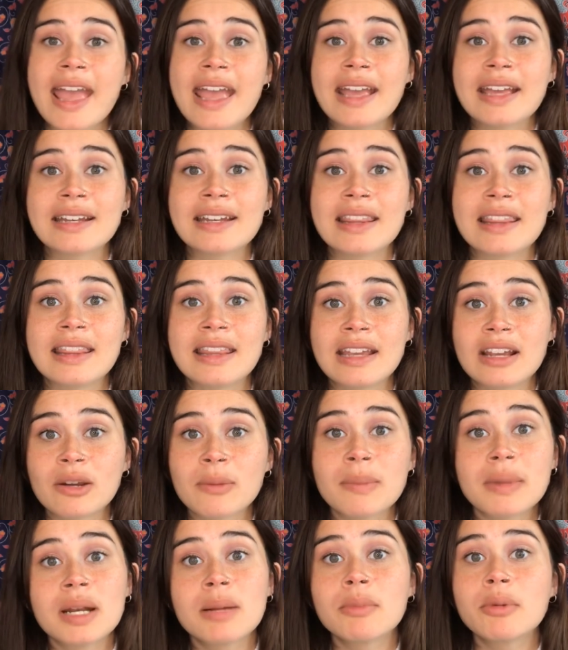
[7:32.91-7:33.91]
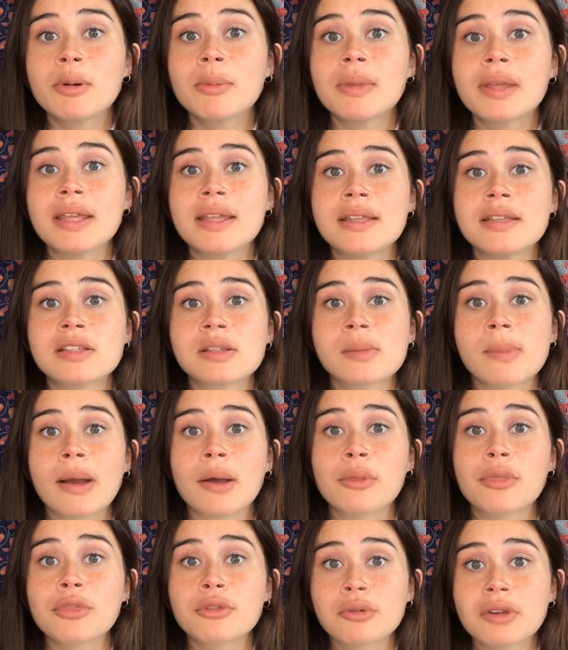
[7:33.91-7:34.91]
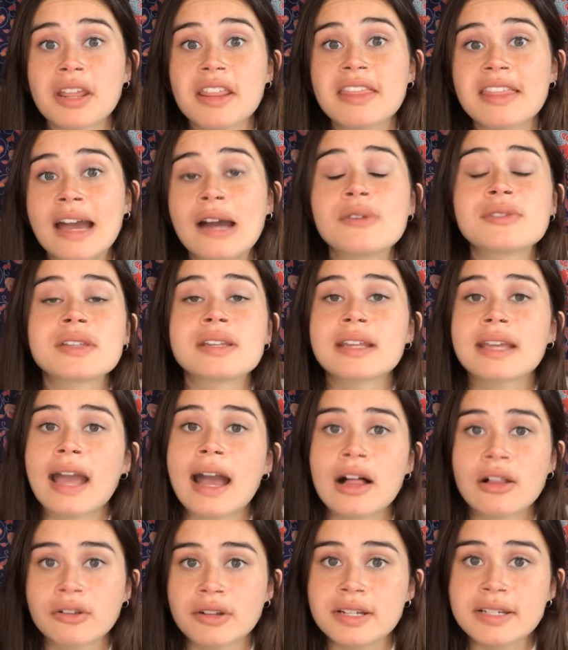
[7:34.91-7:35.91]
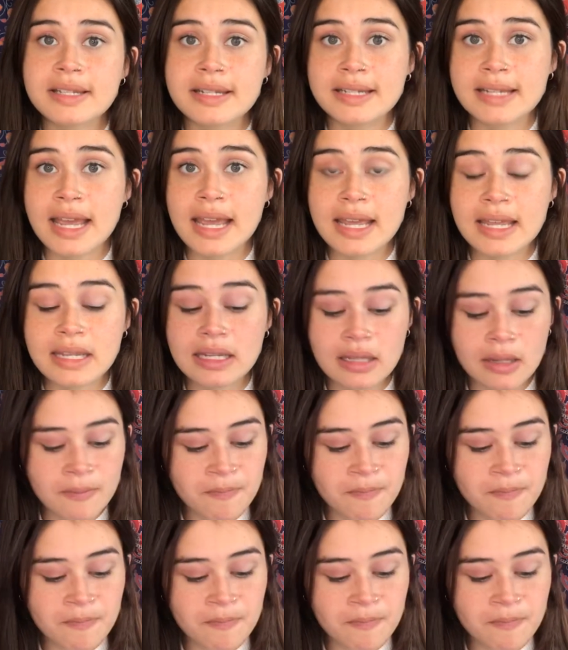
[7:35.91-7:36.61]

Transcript: and their minimum is about 3,000 calories a day.